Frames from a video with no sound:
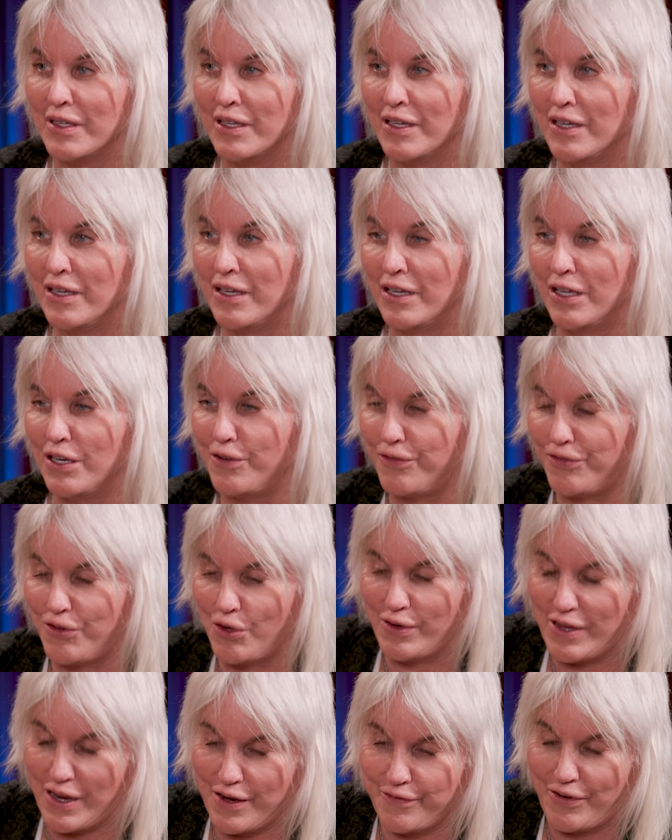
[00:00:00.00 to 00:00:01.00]
And you
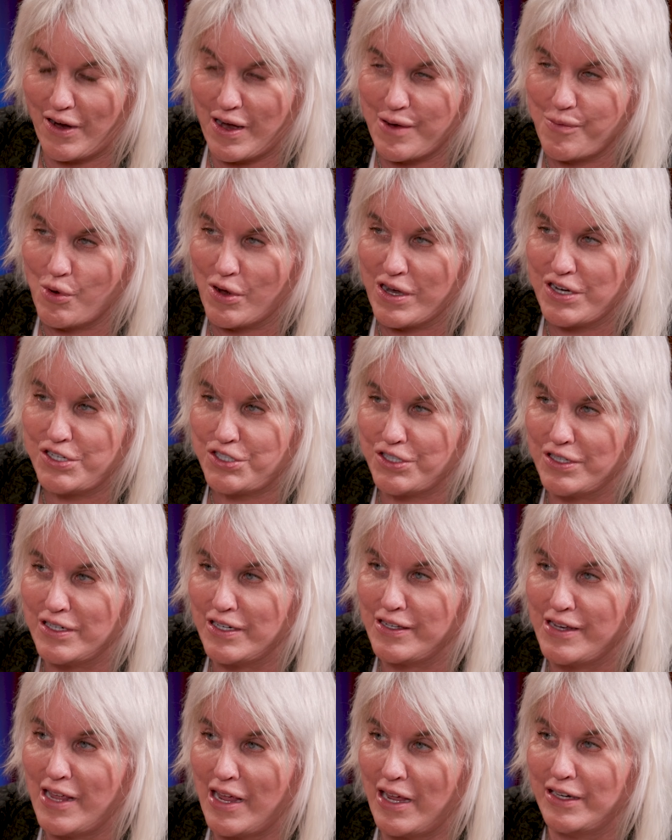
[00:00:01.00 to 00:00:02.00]
feel that vibration
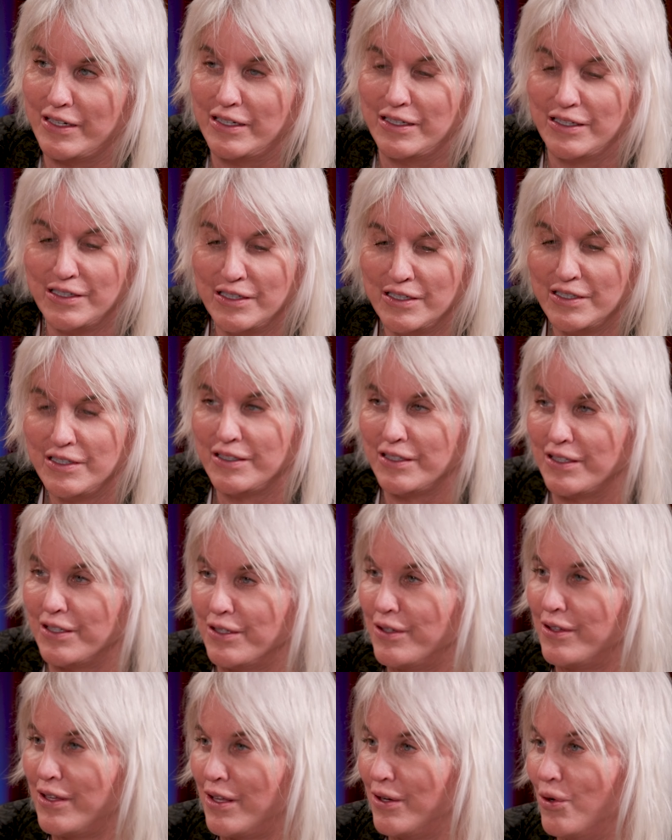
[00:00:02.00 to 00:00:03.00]
and that,
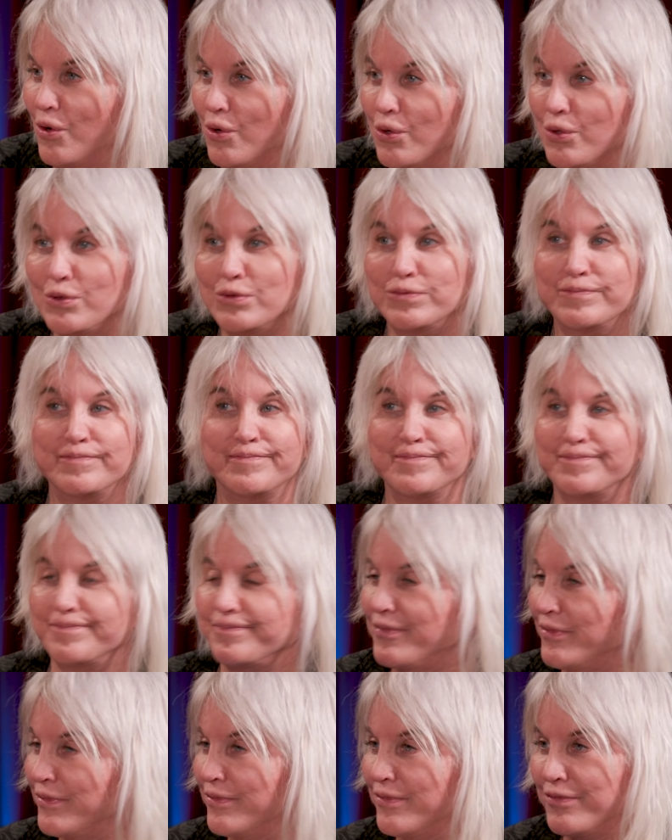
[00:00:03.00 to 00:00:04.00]
that whole
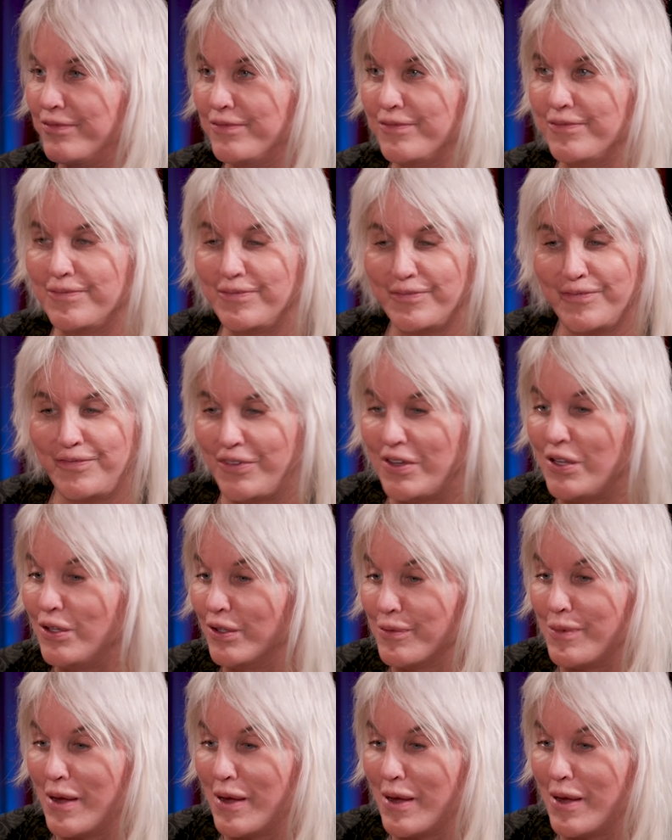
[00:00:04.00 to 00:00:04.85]
feel